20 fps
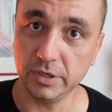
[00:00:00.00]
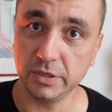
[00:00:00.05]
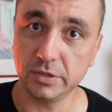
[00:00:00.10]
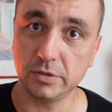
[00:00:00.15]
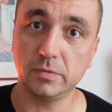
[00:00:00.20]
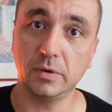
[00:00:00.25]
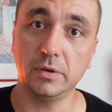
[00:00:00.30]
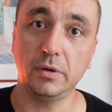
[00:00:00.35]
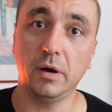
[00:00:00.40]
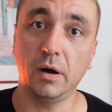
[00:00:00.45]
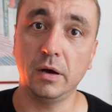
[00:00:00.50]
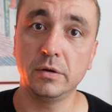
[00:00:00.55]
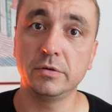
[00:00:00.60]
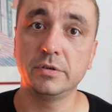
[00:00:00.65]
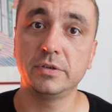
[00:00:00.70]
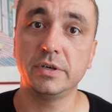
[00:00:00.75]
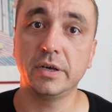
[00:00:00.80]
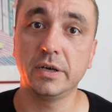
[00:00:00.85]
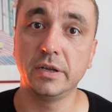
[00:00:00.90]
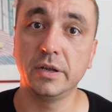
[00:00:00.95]
is
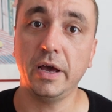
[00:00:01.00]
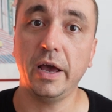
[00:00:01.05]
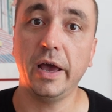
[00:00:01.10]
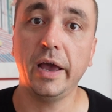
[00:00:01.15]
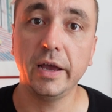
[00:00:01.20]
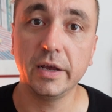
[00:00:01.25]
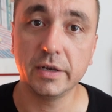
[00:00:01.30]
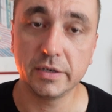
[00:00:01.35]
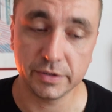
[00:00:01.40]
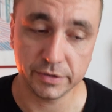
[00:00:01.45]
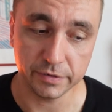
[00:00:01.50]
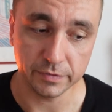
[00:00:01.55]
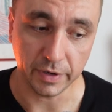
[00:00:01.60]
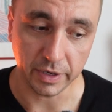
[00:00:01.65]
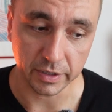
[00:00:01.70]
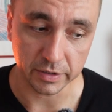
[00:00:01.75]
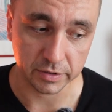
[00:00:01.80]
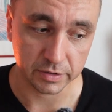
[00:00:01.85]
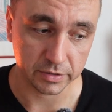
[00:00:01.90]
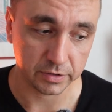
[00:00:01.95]
180
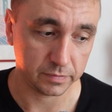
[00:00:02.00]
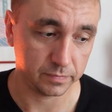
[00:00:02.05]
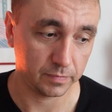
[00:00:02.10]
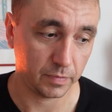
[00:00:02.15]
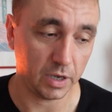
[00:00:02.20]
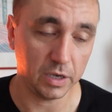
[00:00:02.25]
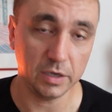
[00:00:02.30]
watts.